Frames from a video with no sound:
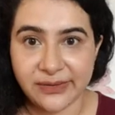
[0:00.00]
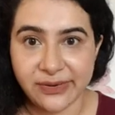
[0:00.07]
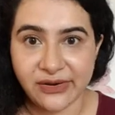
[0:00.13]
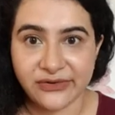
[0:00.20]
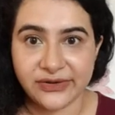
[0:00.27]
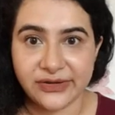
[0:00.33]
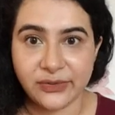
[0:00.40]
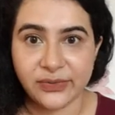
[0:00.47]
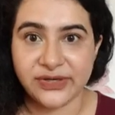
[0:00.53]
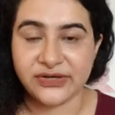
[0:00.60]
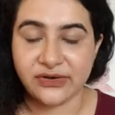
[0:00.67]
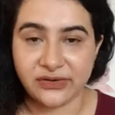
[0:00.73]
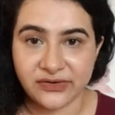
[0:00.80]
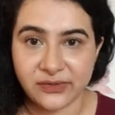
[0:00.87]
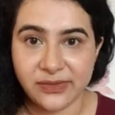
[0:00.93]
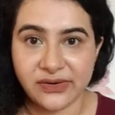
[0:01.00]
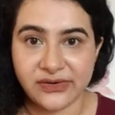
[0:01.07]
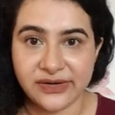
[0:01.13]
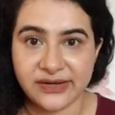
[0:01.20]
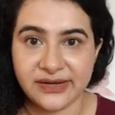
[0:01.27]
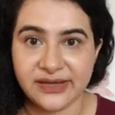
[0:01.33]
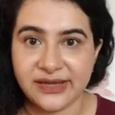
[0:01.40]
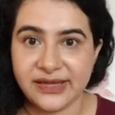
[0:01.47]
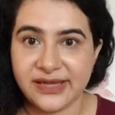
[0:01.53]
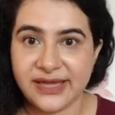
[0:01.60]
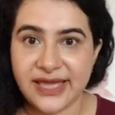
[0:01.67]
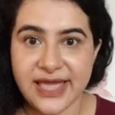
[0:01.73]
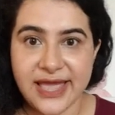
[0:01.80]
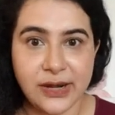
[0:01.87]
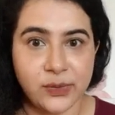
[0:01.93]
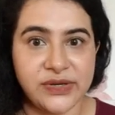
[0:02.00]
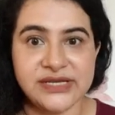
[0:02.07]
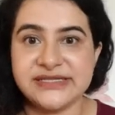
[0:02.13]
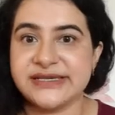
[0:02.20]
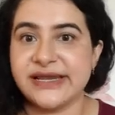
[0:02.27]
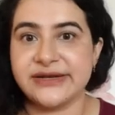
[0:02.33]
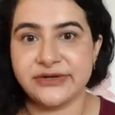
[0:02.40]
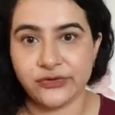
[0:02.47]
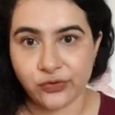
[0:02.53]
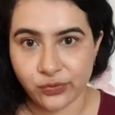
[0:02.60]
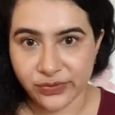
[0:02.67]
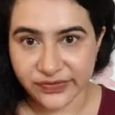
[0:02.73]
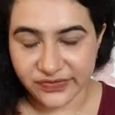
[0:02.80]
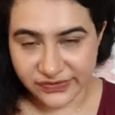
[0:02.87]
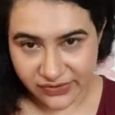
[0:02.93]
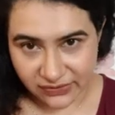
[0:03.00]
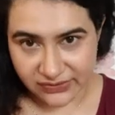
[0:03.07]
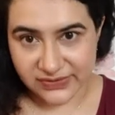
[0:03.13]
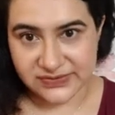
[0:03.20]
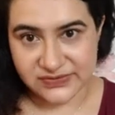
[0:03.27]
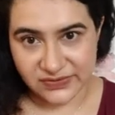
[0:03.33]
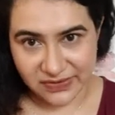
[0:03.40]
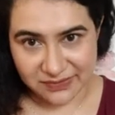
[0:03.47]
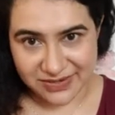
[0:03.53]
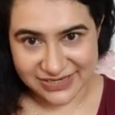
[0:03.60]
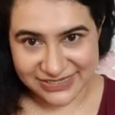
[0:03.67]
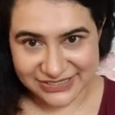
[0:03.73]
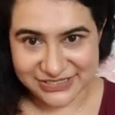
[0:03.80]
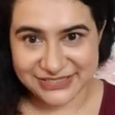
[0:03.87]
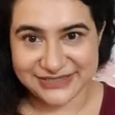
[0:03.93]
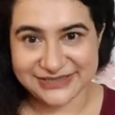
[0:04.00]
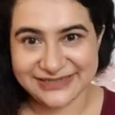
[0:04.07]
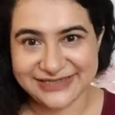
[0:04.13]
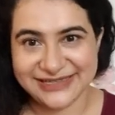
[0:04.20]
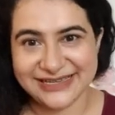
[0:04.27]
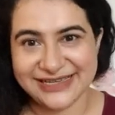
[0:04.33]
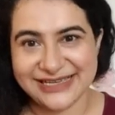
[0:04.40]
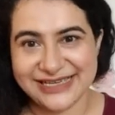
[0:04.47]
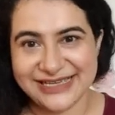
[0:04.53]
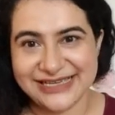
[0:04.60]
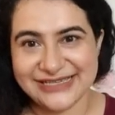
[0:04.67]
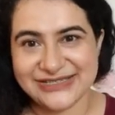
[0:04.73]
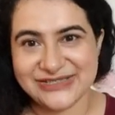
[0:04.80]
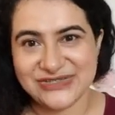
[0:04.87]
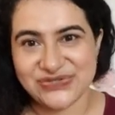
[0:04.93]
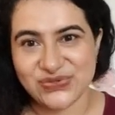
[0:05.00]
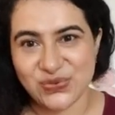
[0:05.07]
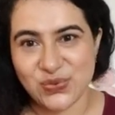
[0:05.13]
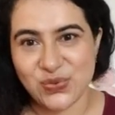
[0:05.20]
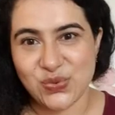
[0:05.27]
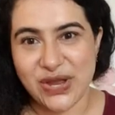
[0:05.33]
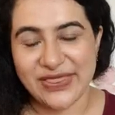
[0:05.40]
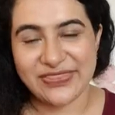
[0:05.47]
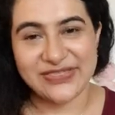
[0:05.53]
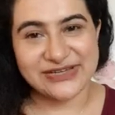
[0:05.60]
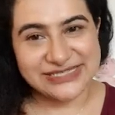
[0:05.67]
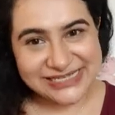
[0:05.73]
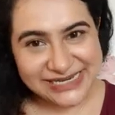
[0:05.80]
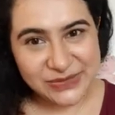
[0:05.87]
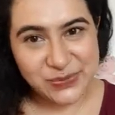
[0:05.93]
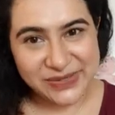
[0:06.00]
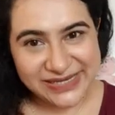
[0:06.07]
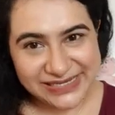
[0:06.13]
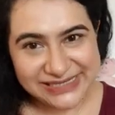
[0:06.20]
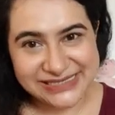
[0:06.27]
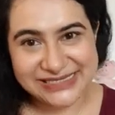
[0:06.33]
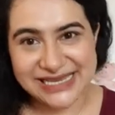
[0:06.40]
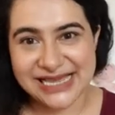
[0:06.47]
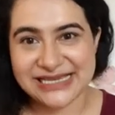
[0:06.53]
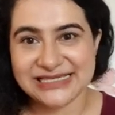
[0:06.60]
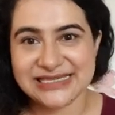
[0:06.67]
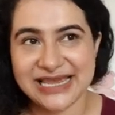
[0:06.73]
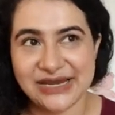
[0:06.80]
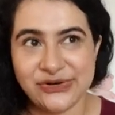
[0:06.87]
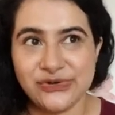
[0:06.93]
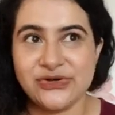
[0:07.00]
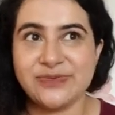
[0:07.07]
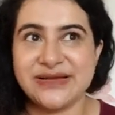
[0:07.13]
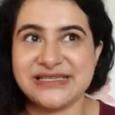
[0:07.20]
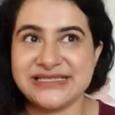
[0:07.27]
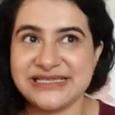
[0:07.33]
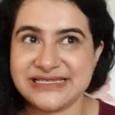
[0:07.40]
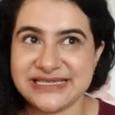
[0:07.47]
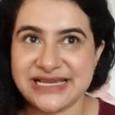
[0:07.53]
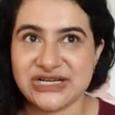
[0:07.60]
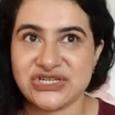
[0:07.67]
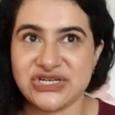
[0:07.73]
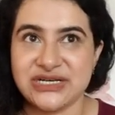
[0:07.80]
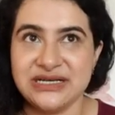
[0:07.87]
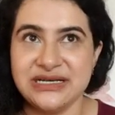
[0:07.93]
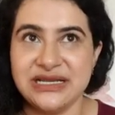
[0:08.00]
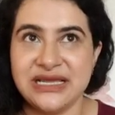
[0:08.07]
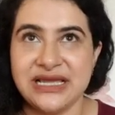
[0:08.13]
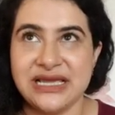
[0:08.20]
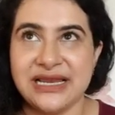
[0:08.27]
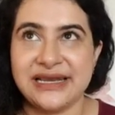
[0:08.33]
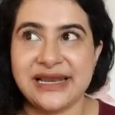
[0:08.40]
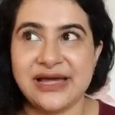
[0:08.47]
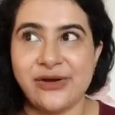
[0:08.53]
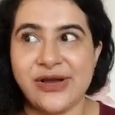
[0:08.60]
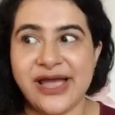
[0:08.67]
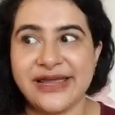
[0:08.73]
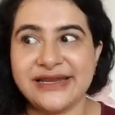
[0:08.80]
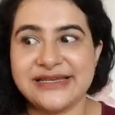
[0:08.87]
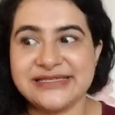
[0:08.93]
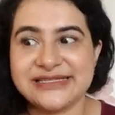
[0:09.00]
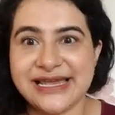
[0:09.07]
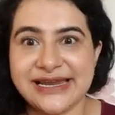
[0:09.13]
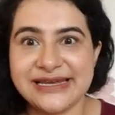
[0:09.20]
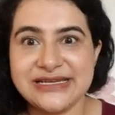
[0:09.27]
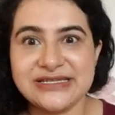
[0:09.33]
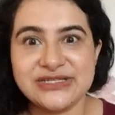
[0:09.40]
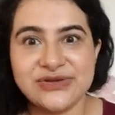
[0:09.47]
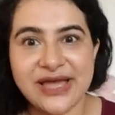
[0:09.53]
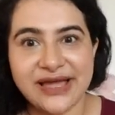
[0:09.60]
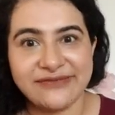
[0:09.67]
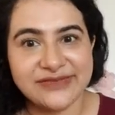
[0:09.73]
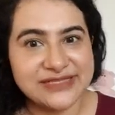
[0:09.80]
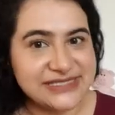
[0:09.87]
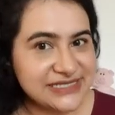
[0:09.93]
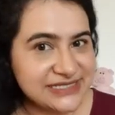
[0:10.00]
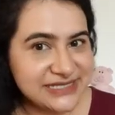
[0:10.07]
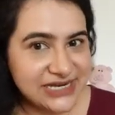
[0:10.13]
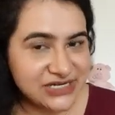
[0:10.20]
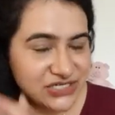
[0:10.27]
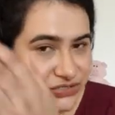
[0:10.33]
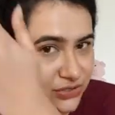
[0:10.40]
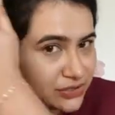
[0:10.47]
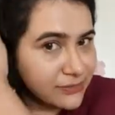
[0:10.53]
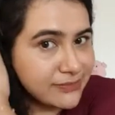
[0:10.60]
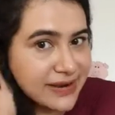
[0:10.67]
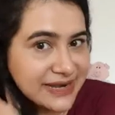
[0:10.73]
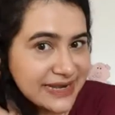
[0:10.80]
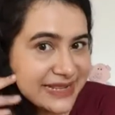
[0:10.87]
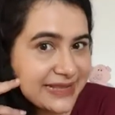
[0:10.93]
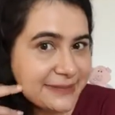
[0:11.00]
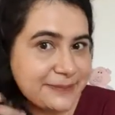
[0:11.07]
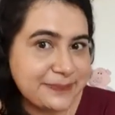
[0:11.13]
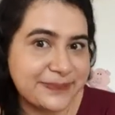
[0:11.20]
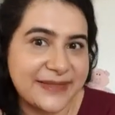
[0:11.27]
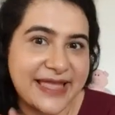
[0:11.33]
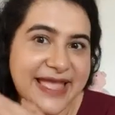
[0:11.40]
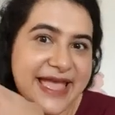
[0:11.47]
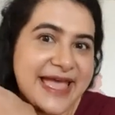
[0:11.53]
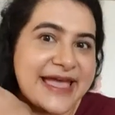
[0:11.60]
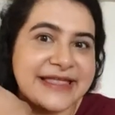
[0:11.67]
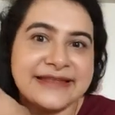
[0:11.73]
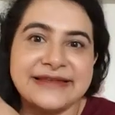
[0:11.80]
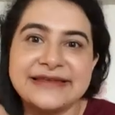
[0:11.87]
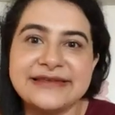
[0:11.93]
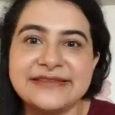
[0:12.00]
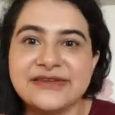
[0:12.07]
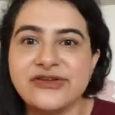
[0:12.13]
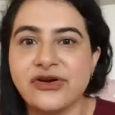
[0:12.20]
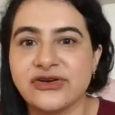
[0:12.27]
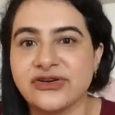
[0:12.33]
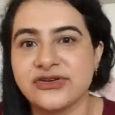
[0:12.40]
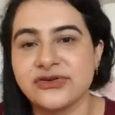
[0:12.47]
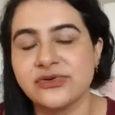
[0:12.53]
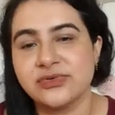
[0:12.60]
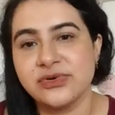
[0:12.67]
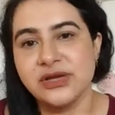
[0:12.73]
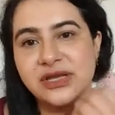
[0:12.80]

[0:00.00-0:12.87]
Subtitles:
about it, we talked about it, and we decided to go with the doctor's recommendation. So at 38 weeks, I scheduled my C-section. Now I decided to have the C-section on a Monday, and the doctor,